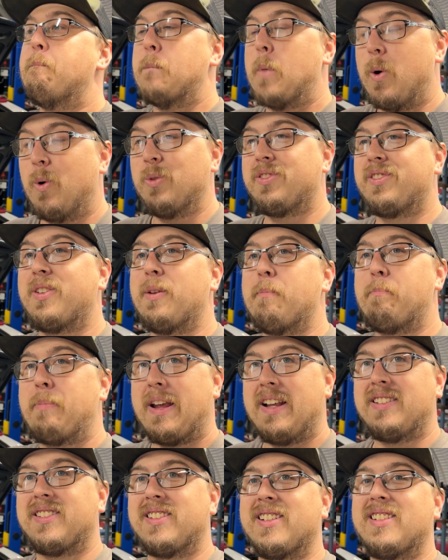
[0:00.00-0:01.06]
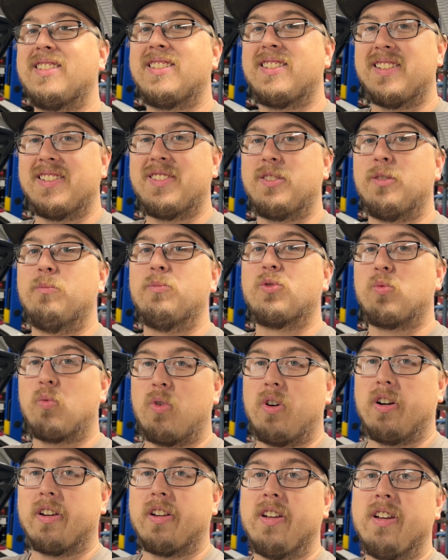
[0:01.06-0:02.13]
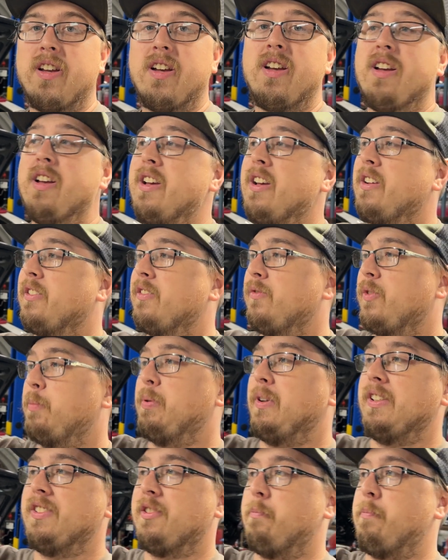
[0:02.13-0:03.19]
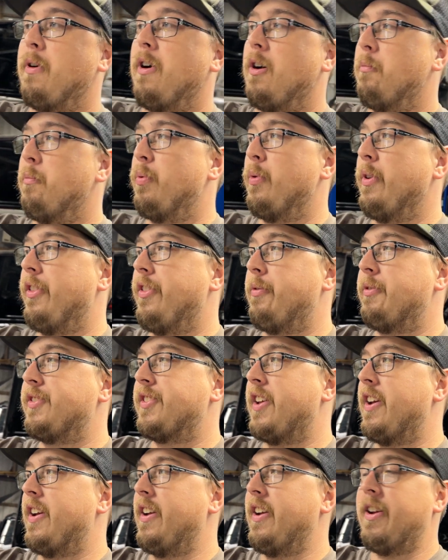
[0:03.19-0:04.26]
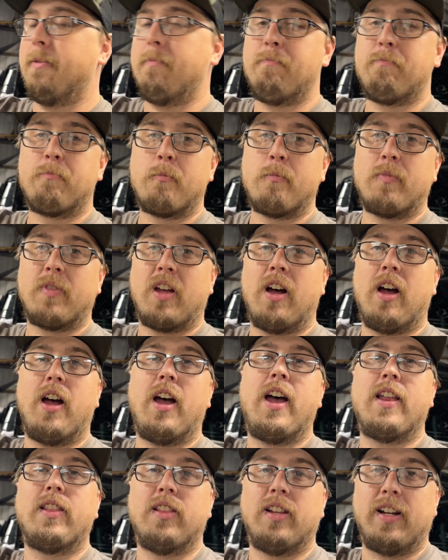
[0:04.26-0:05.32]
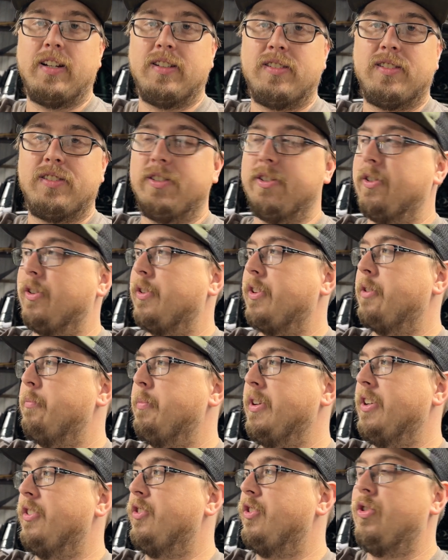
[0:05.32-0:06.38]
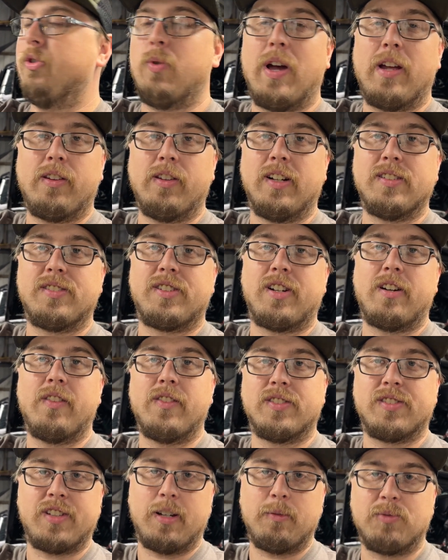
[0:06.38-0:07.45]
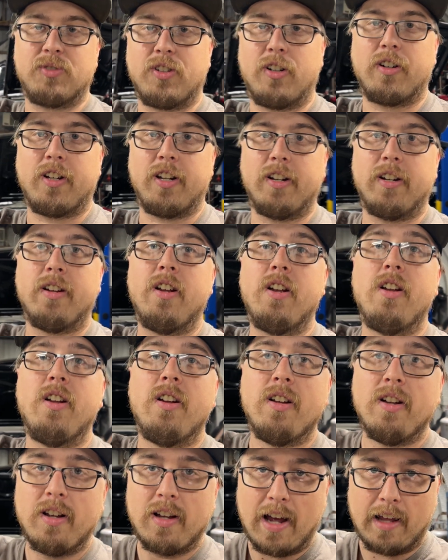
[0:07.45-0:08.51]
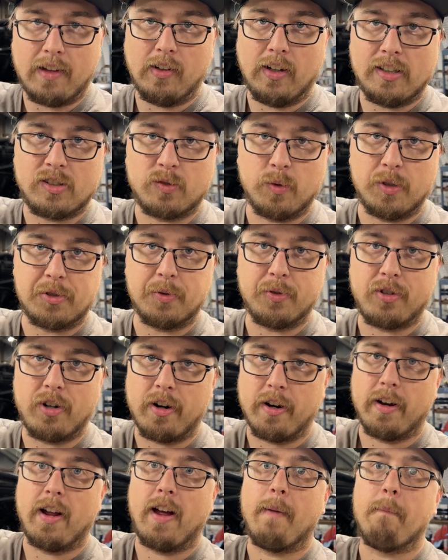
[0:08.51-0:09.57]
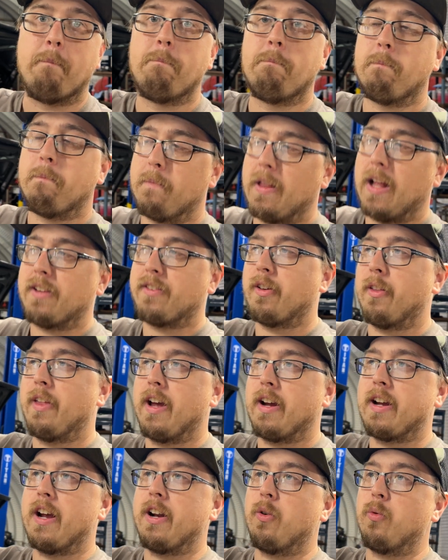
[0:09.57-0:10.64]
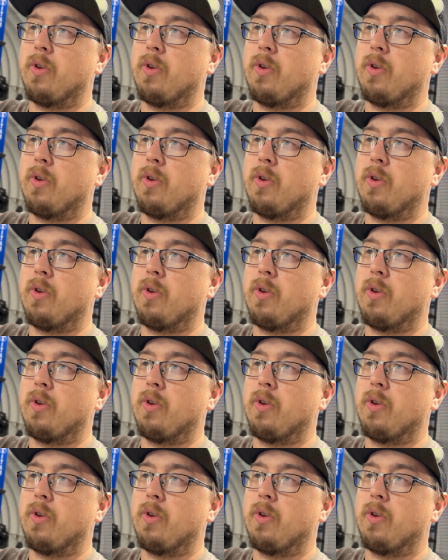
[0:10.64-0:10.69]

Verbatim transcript: most basic systems work. Replace the pump with, say, a headlight. You know, there'd be two headlights there on the same circuit. Headlight switch would turn it on. That's how that kind of